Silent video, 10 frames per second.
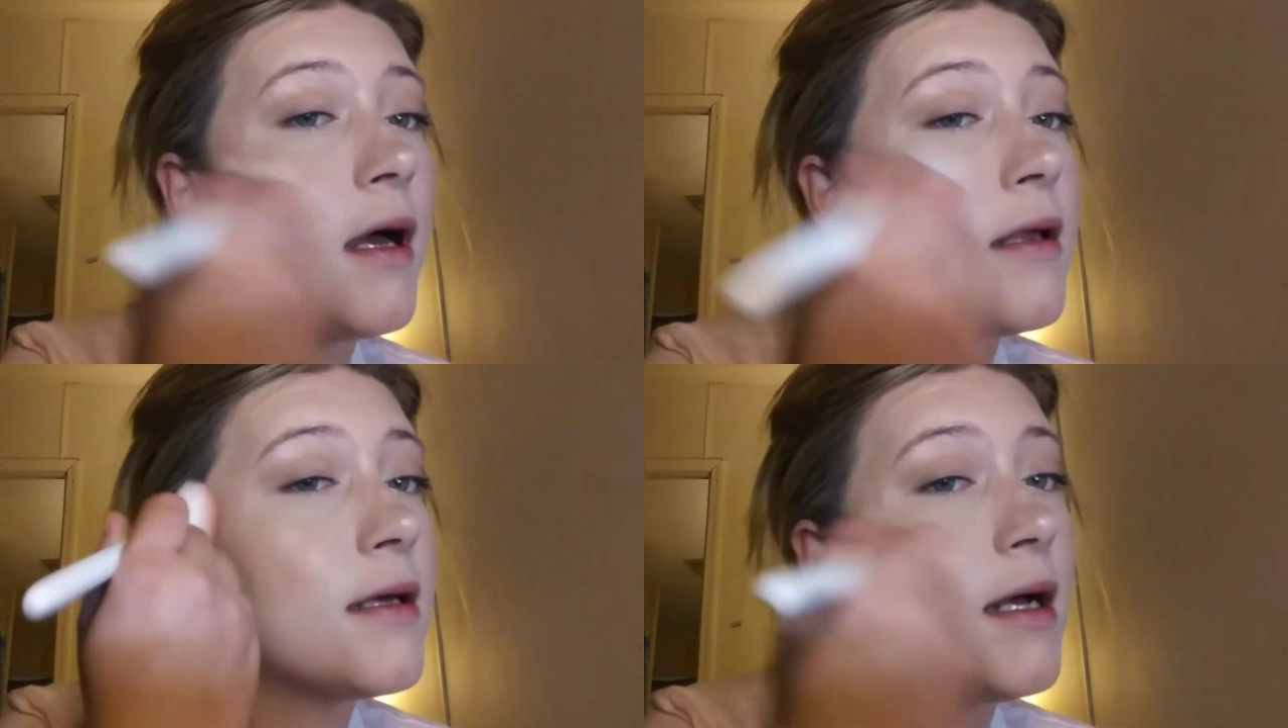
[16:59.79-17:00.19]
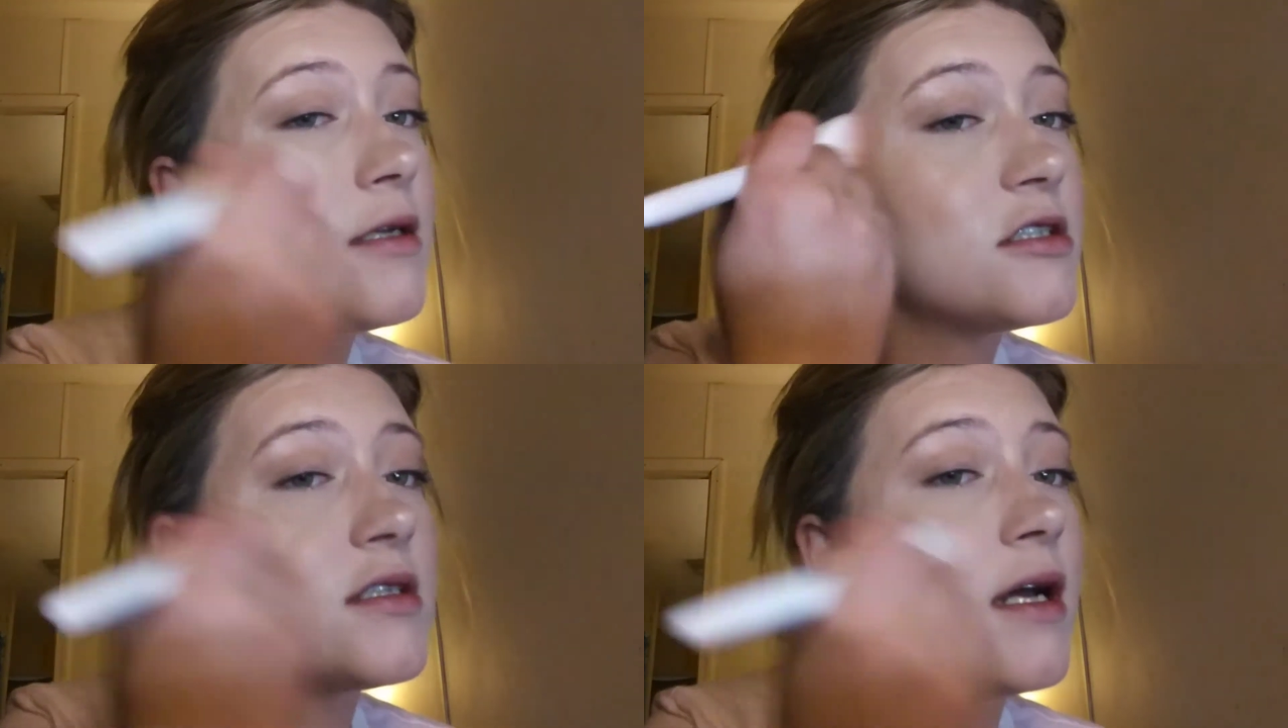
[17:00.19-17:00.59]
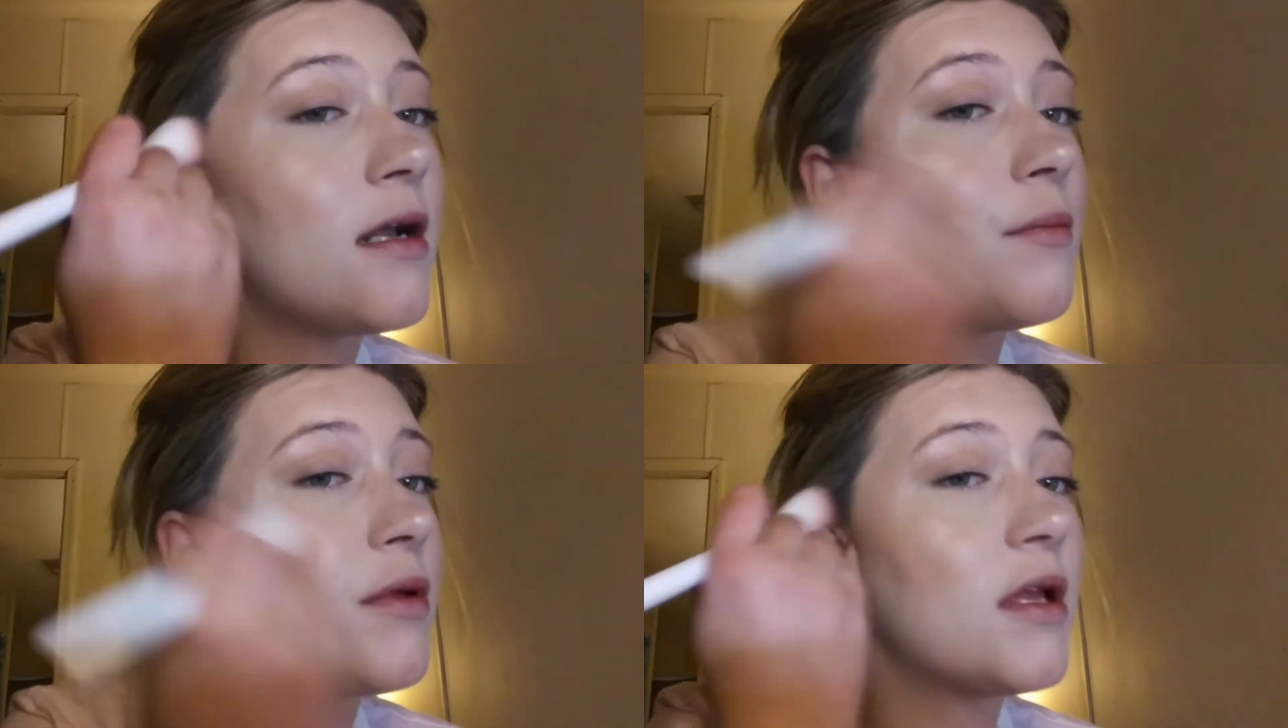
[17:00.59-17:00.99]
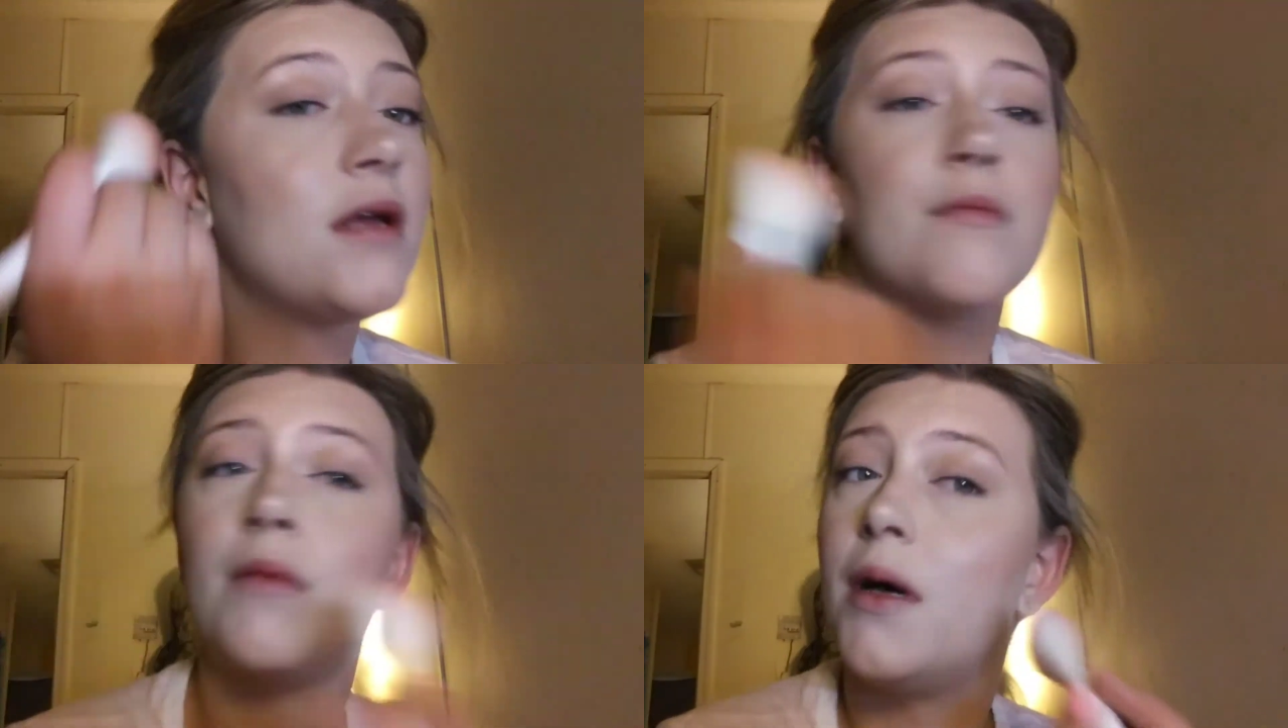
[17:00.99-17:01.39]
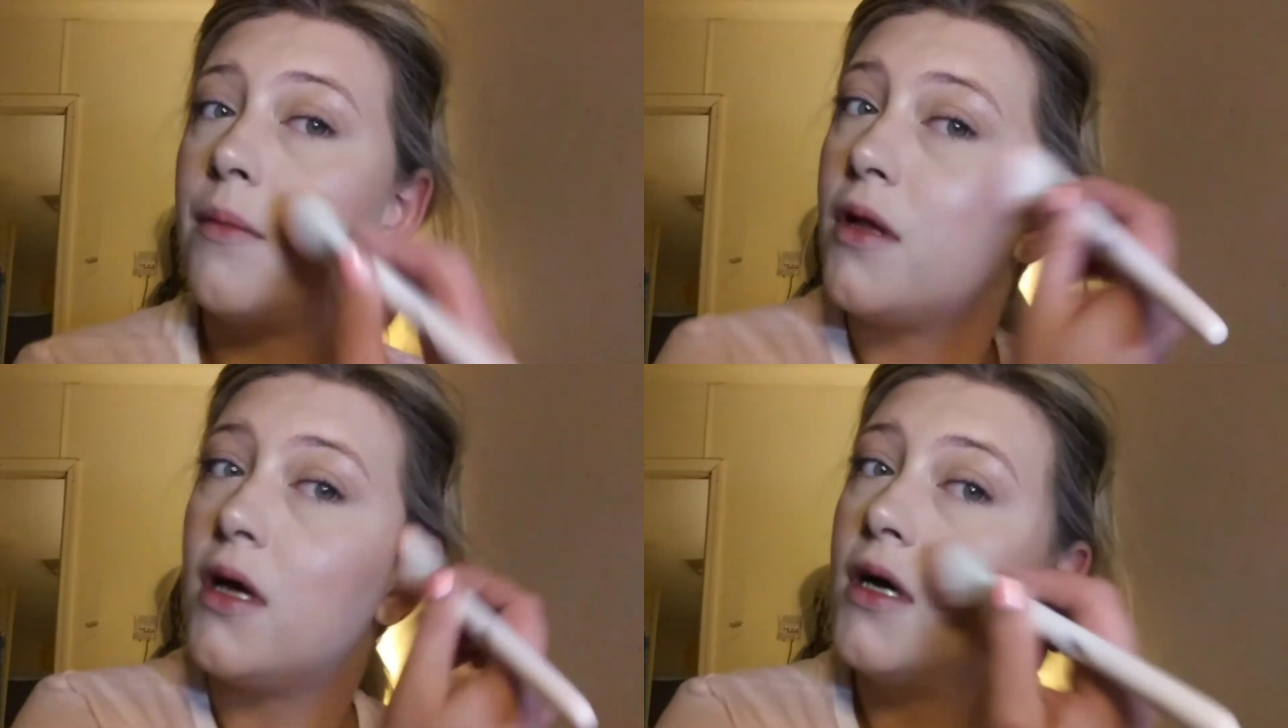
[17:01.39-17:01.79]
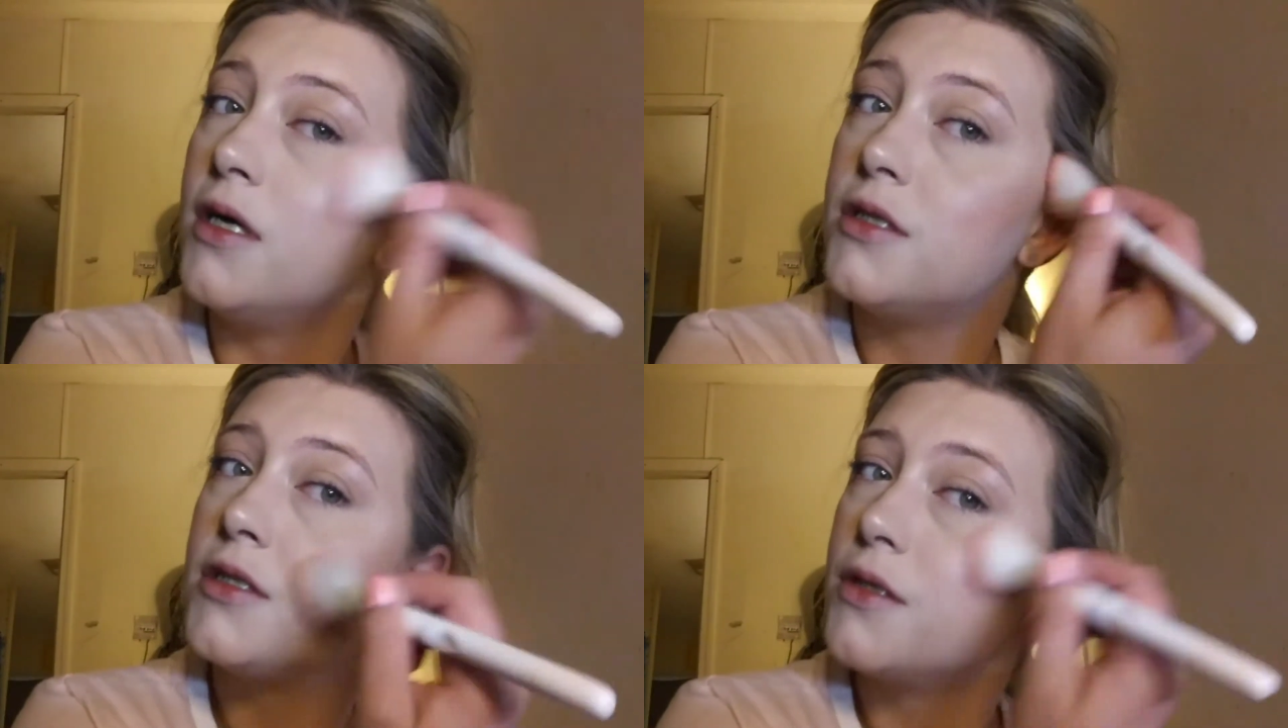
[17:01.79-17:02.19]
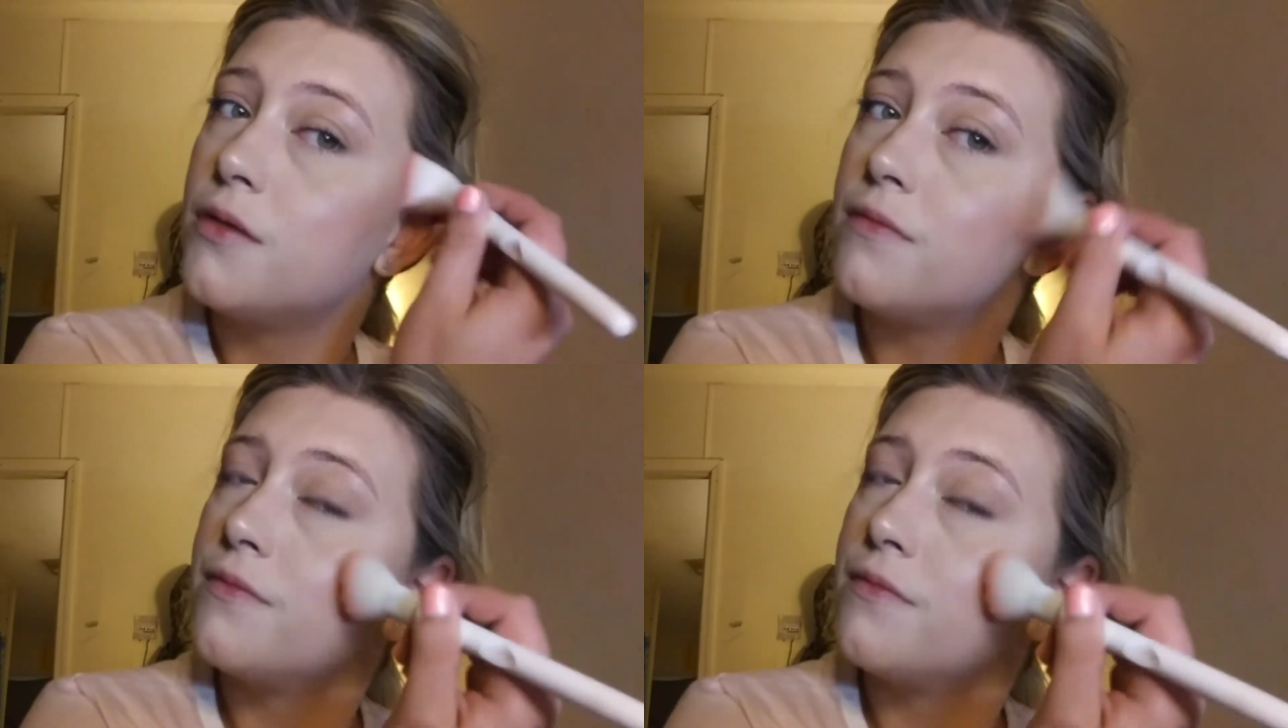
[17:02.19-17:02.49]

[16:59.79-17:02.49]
And then I just kind of blend my blush.